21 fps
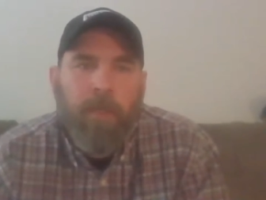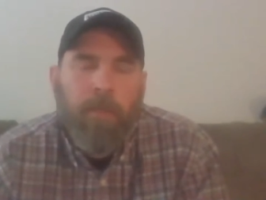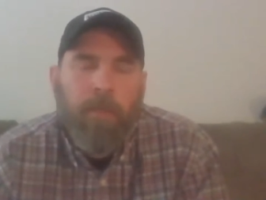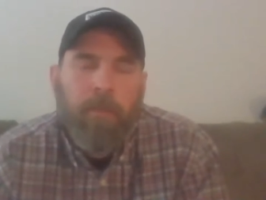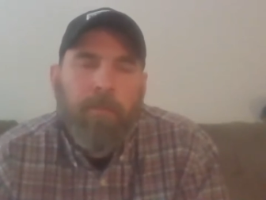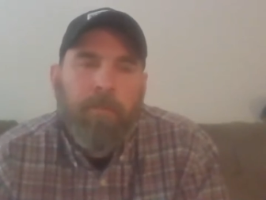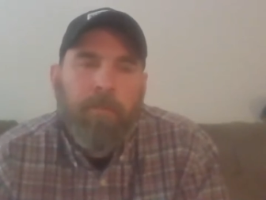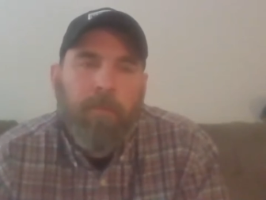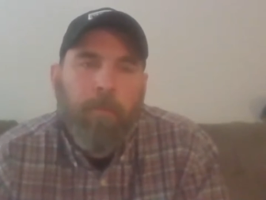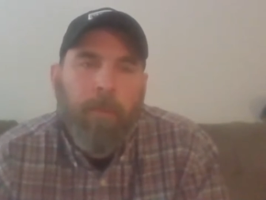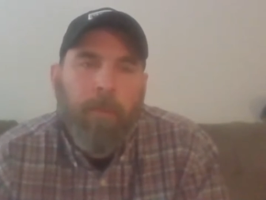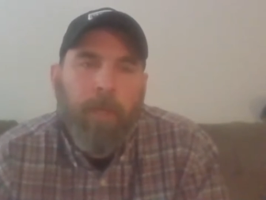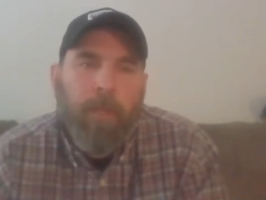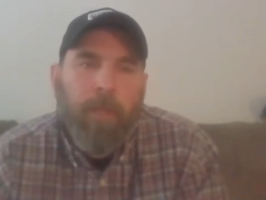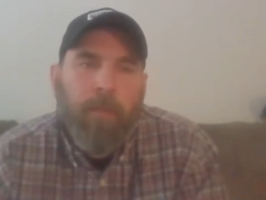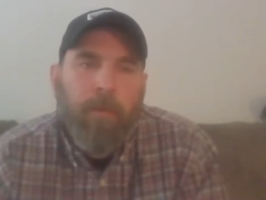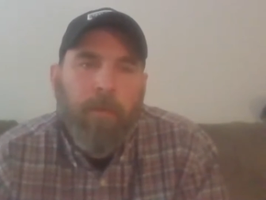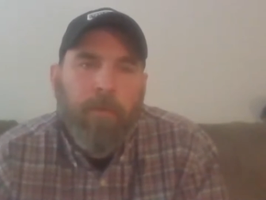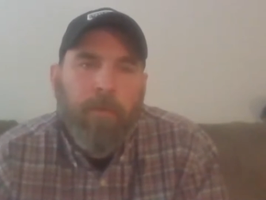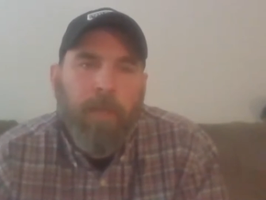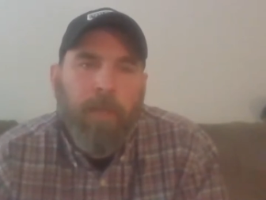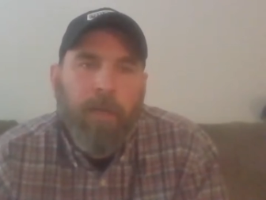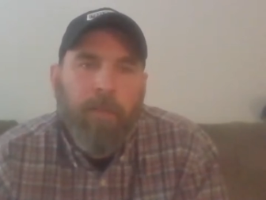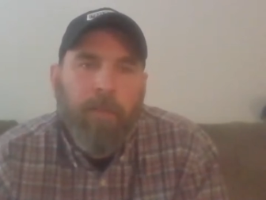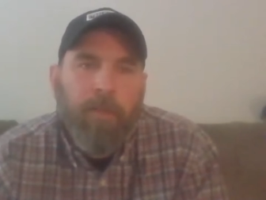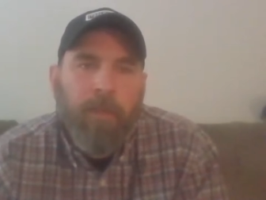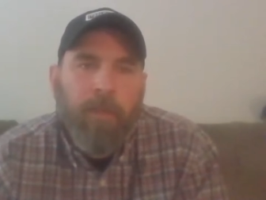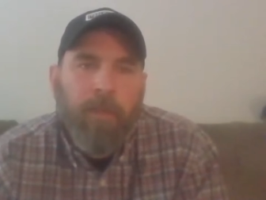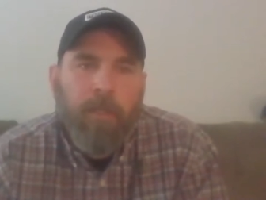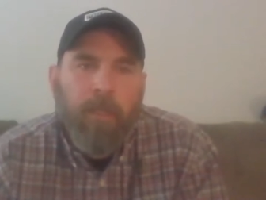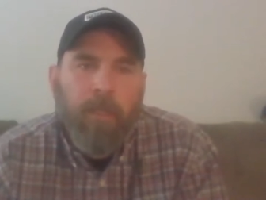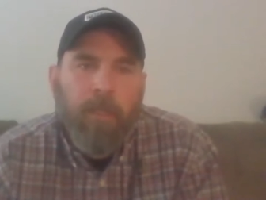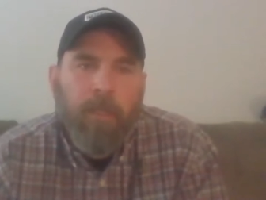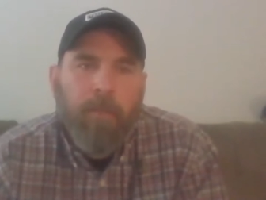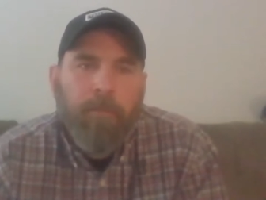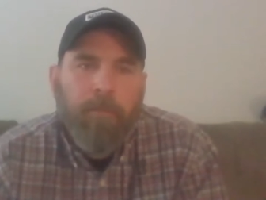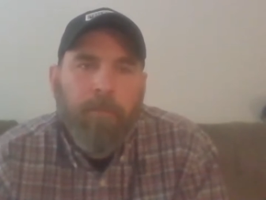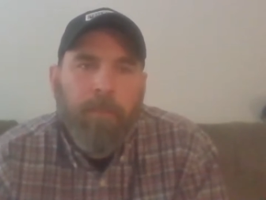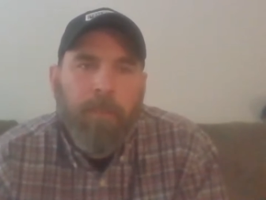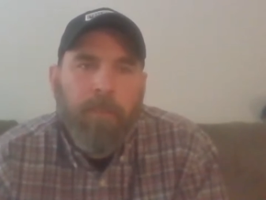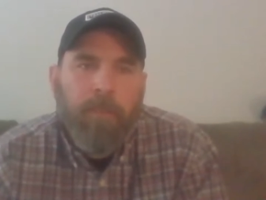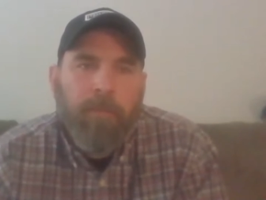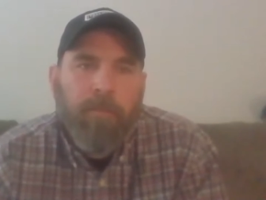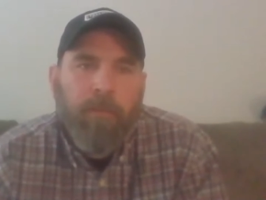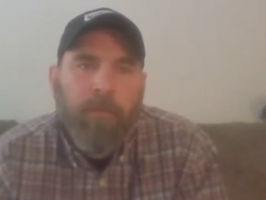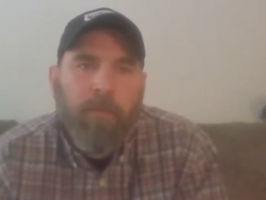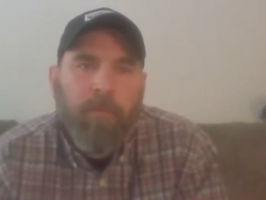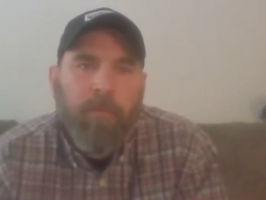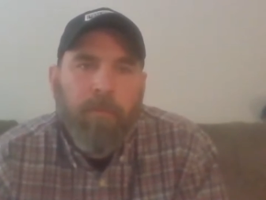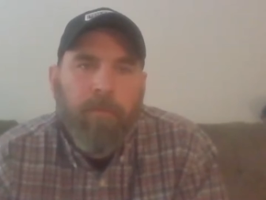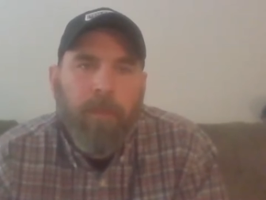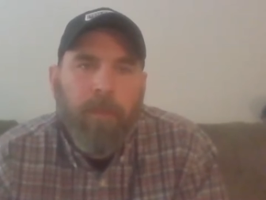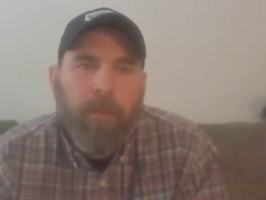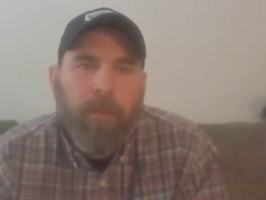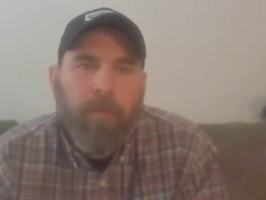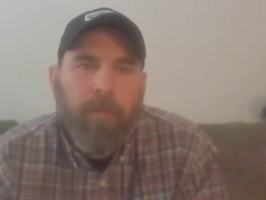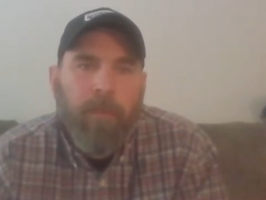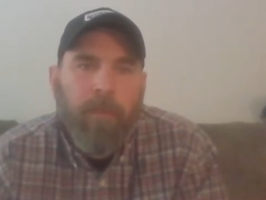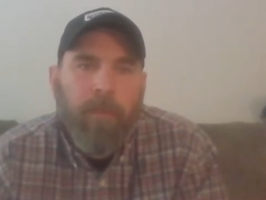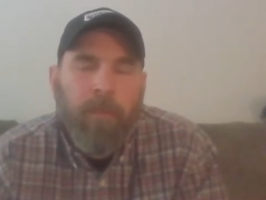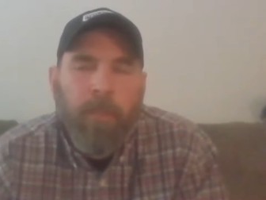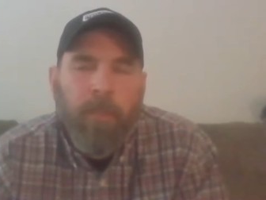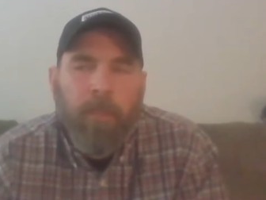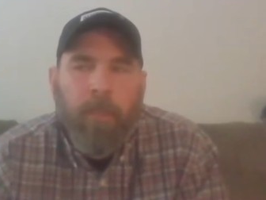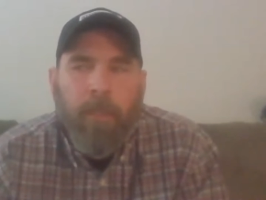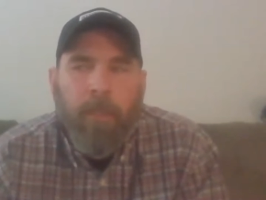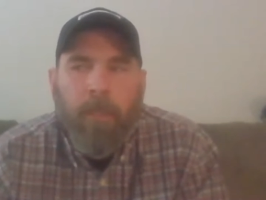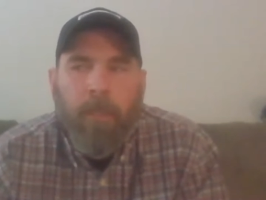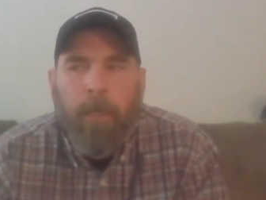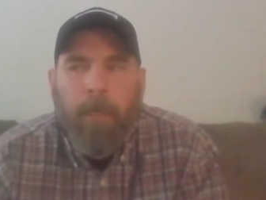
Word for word: scared and somebody who's out there kicking up dust for the fun of it.